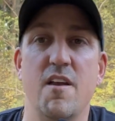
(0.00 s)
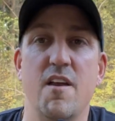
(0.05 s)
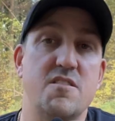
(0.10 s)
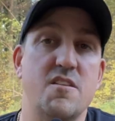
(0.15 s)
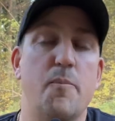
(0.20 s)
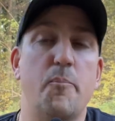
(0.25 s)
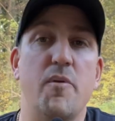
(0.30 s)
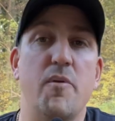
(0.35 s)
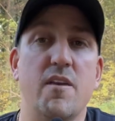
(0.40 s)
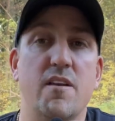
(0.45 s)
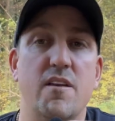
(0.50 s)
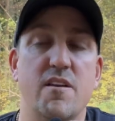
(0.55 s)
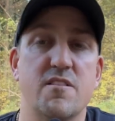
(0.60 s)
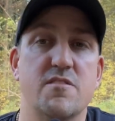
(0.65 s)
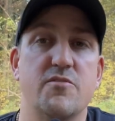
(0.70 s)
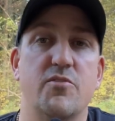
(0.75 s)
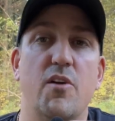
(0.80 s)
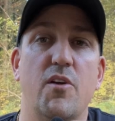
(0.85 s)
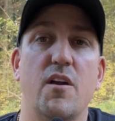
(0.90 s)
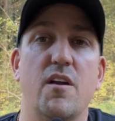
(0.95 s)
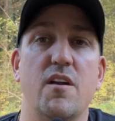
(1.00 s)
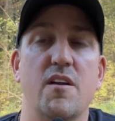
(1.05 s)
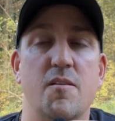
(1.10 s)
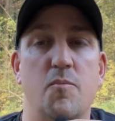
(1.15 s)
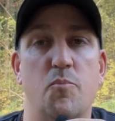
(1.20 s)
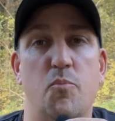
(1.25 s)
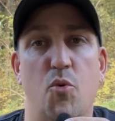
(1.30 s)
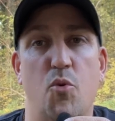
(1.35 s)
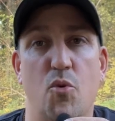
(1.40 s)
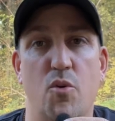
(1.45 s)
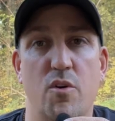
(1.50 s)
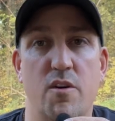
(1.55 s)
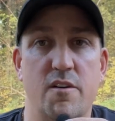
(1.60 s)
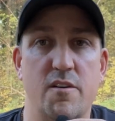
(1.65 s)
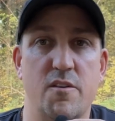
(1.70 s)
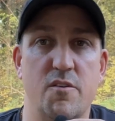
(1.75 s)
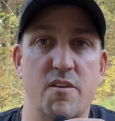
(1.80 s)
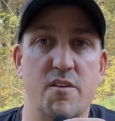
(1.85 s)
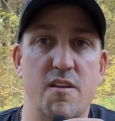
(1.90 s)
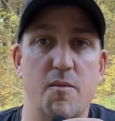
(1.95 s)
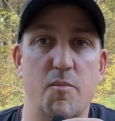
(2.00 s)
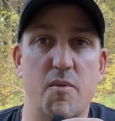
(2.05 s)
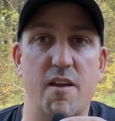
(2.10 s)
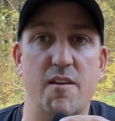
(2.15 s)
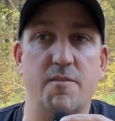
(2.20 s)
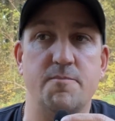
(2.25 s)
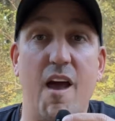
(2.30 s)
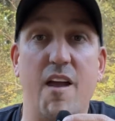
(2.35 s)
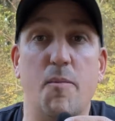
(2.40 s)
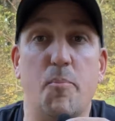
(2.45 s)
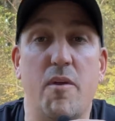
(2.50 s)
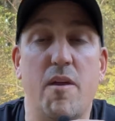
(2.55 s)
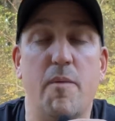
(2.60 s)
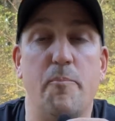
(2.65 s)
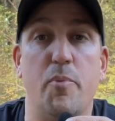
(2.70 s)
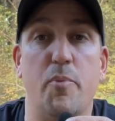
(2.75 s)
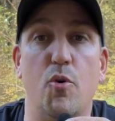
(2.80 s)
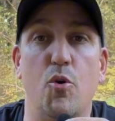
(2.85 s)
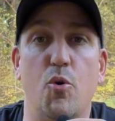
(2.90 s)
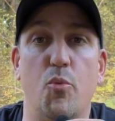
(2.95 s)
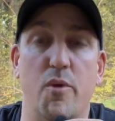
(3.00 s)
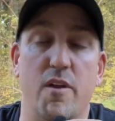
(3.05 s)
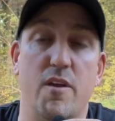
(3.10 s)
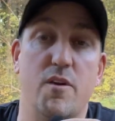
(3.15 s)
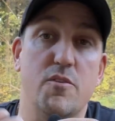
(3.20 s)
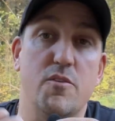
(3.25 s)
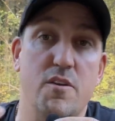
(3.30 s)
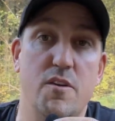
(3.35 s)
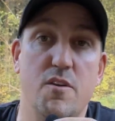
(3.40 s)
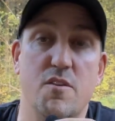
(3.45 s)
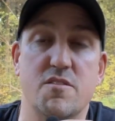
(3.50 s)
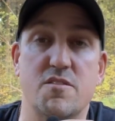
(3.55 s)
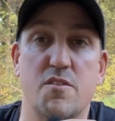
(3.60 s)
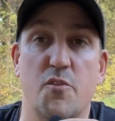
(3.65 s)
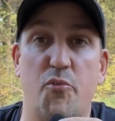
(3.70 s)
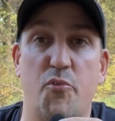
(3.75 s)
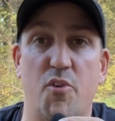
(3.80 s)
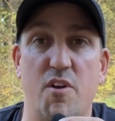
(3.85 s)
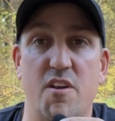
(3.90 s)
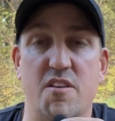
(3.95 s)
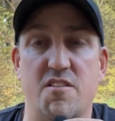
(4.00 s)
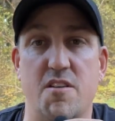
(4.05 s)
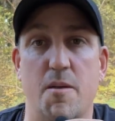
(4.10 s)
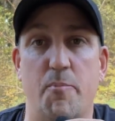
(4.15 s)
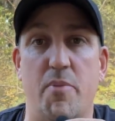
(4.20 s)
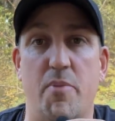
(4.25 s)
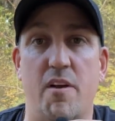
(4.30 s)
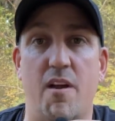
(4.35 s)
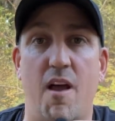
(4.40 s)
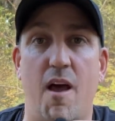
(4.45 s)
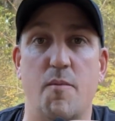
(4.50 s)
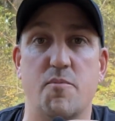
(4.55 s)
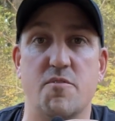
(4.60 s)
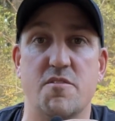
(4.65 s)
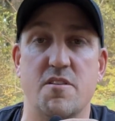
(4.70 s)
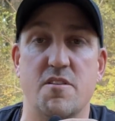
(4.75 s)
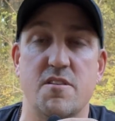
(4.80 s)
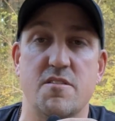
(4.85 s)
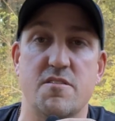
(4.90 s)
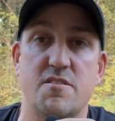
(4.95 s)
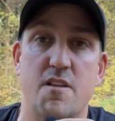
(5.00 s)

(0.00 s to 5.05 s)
Shipping is very important on eBay. A lot of people will use the free shipping option.